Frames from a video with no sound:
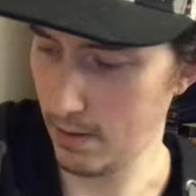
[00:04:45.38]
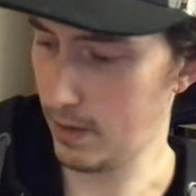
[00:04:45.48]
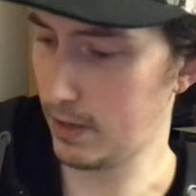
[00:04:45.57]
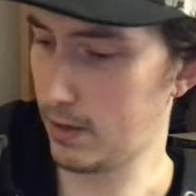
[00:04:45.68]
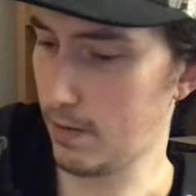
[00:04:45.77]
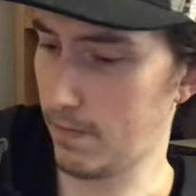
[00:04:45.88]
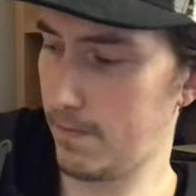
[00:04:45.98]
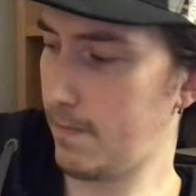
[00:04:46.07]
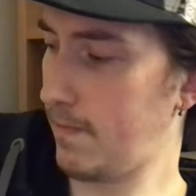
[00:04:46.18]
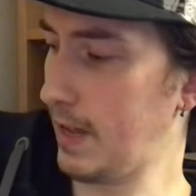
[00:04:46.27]
this is a
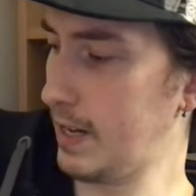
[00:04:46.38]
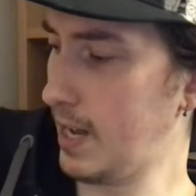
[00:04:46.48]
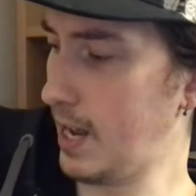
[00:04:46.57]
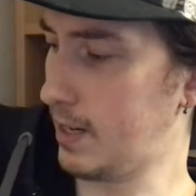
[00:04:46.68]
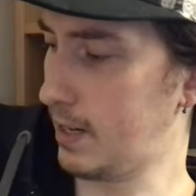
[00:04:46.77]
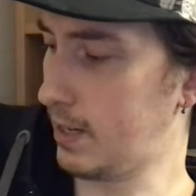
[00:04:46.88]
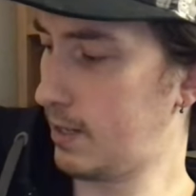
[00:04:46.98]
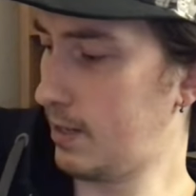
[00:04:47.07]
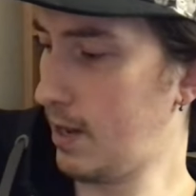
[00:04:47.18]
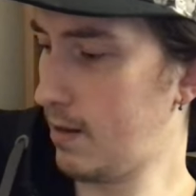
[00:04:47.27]
fantastic
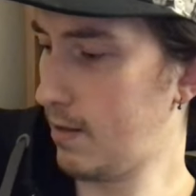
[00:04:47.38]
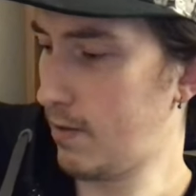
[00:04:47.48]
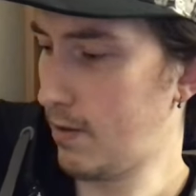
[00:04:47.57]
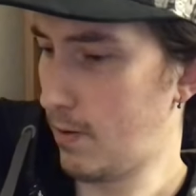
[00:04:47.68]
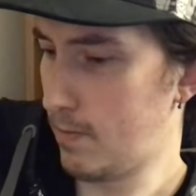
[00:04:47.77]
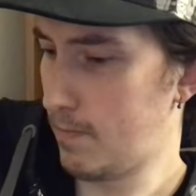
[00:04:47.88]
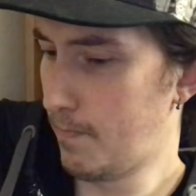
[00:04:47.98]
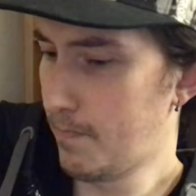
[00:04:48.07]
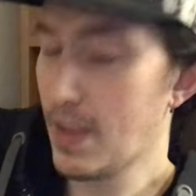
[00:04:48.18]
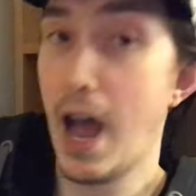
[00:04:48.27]
set, though.
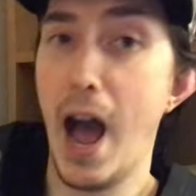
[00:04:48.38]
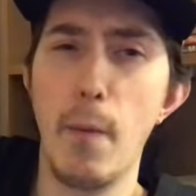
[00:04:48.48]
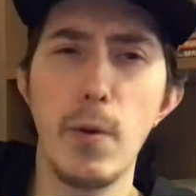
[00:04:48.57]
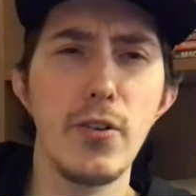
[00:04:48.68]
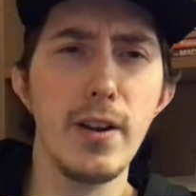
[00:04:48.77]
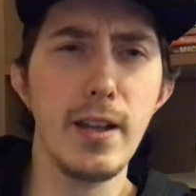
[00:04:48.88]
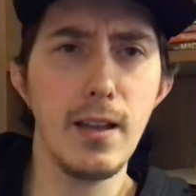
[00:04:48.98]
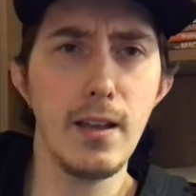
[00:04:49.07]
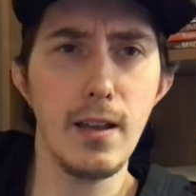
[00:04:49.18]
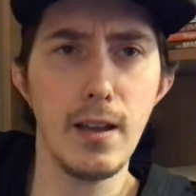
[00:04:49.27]
I'm wondering
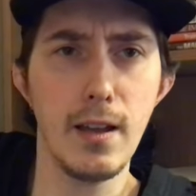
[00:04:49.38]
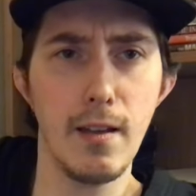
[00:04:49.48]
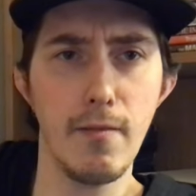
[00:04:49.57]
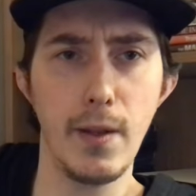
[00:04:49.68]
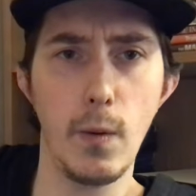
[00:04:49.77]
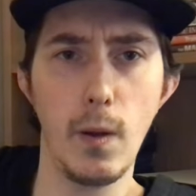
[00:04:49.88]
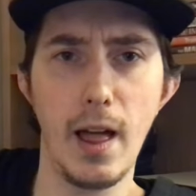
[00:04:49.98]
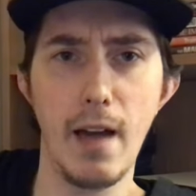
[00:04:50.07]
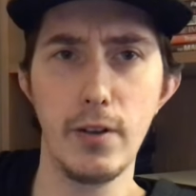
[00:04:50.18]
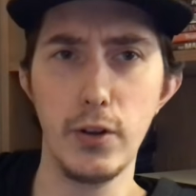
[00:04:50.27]
uh, if they will
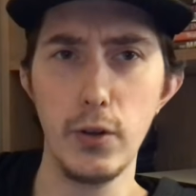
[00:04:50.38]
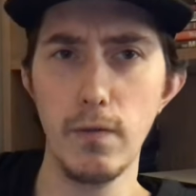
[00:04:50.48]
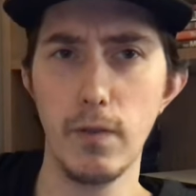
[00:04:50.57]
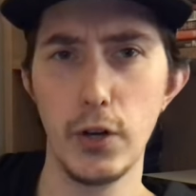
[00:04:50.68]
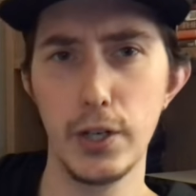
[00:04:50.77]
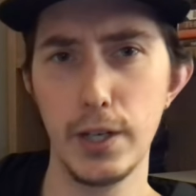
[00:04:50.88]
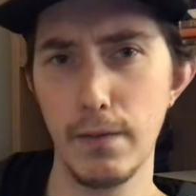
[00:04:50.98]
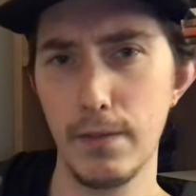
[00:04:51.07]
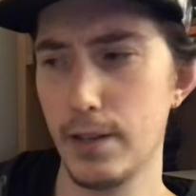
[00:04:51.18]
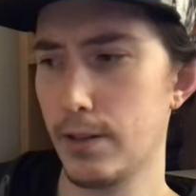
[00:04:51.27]
have a new version
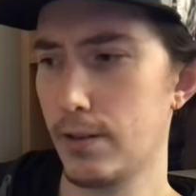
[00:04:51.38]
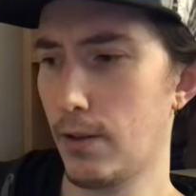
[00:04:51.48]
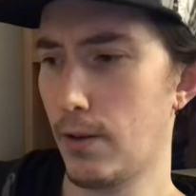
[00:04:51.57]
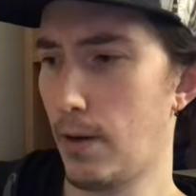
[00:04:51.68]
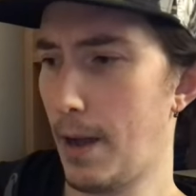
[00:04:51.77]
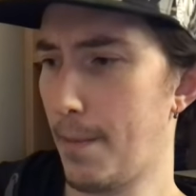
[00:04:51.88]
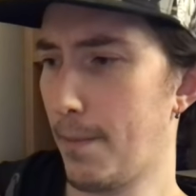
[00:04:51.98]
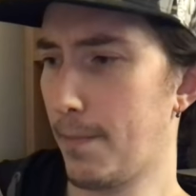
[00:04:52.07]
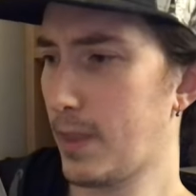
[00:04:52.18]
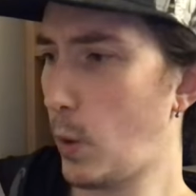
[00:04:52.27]
of this, though I'm
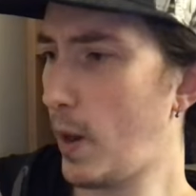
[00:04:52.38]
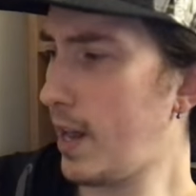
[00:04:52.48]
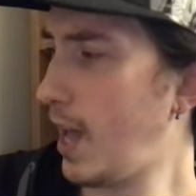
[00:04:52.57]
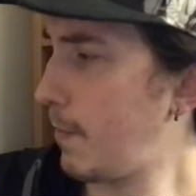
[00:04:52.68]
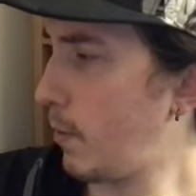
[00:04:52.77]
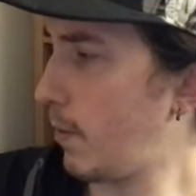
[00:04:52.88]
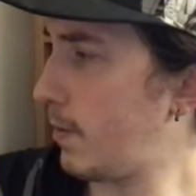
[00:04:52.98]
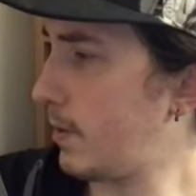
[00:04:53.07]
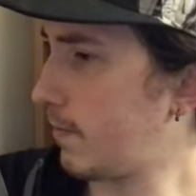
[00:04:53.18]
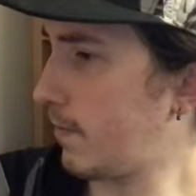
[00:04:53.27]
quite happy with
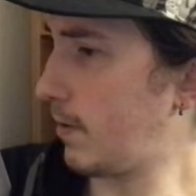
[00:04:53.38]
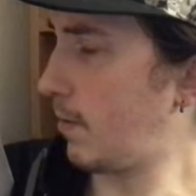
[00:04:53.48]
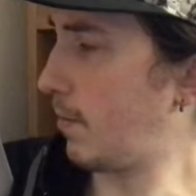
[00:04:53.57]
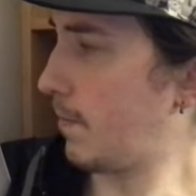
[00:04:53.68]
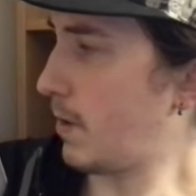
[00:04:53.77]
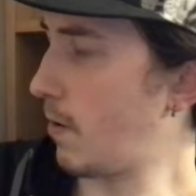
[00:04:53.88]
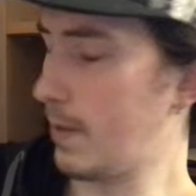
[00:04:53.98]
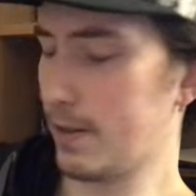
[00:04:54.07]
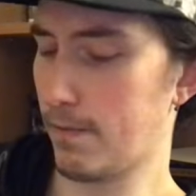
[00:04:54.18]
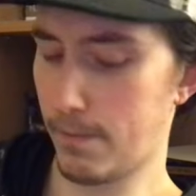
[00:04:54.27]
this film, or
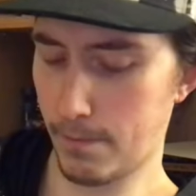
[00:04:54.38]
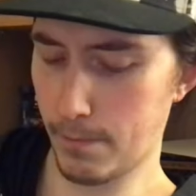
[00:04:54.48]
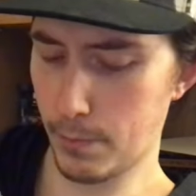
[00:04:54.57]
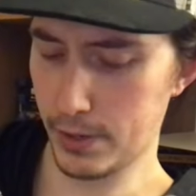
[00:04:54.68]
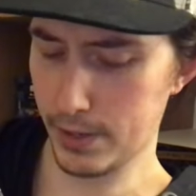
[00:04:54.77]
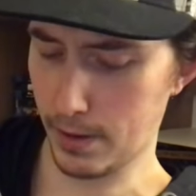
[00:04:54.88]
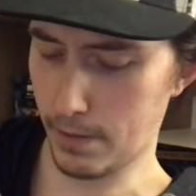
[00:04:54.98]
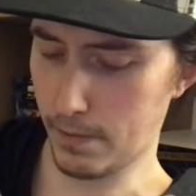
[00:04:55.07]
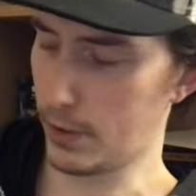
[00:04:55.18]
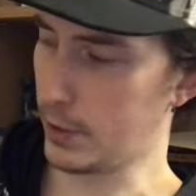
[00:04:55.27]
this
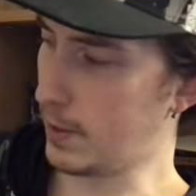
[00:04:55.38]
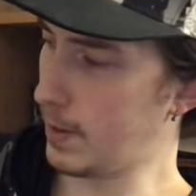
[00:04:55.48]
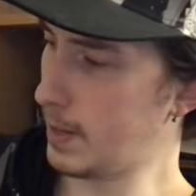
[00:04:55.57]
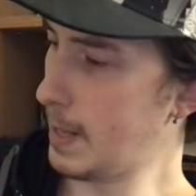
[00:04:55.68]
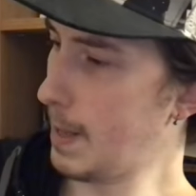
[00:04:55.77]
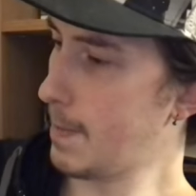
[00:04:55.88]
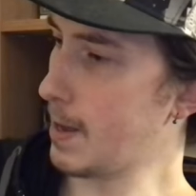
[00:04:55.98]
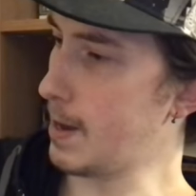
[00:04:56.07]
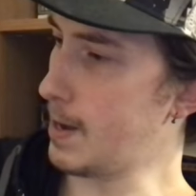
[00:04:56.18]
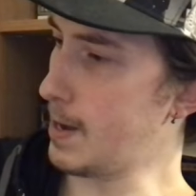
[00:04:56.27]
particular version.
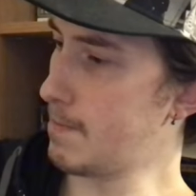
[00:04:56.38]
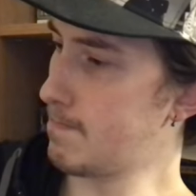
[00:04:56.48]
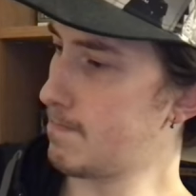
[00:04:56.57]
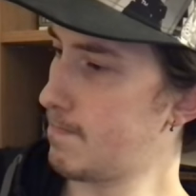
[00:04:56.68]
Um,